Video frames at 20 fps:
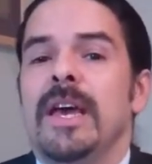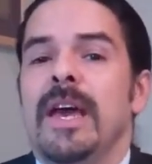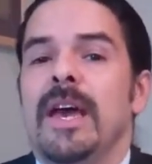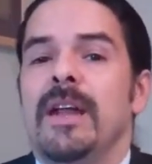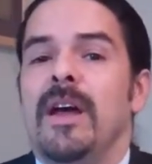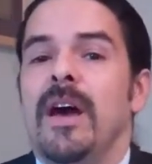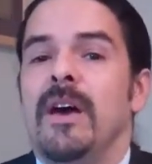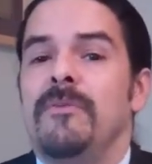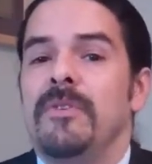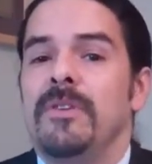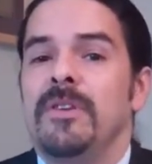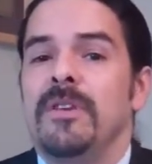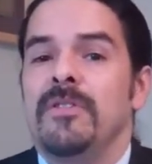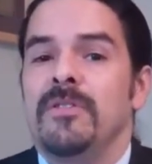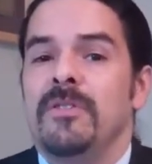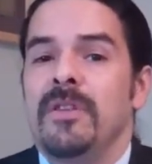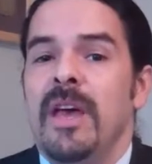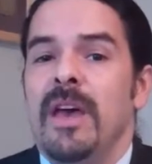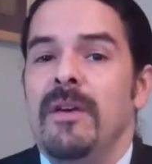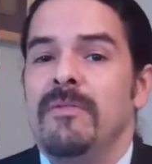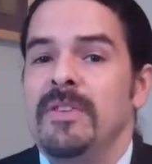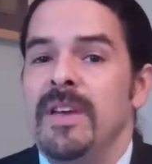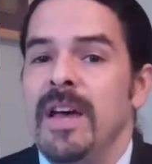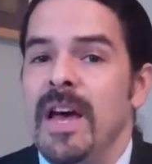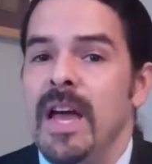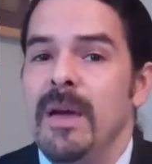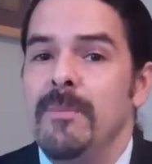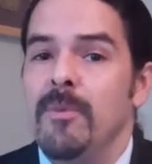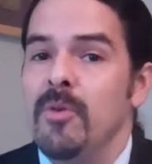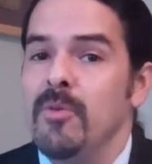and often doesn't have
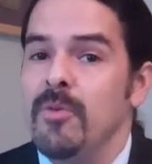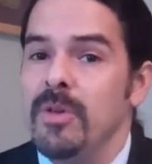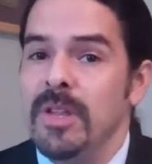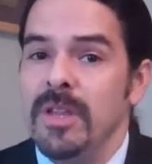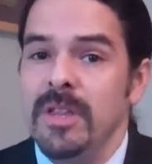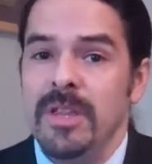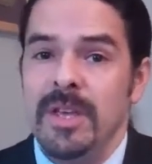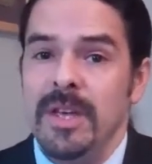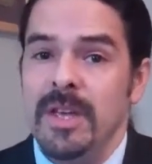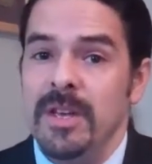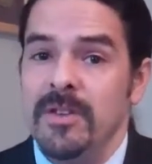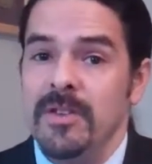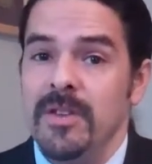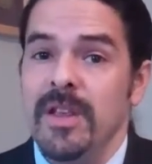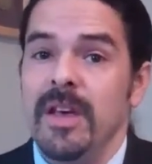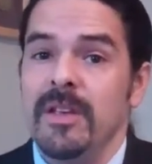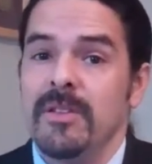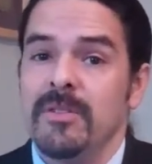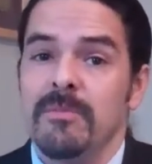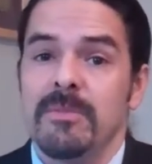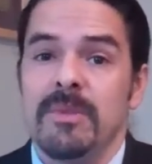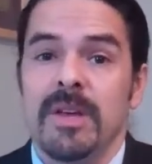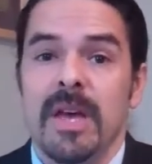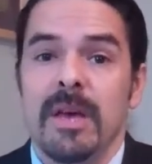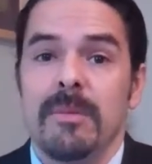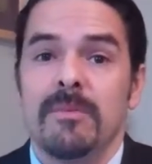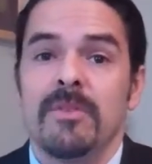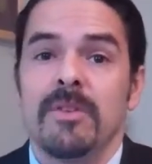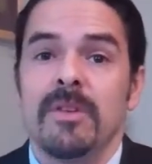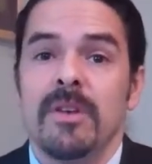time or really the intellect
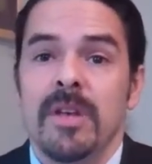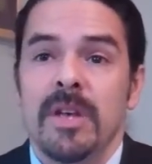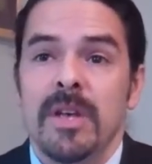sometimes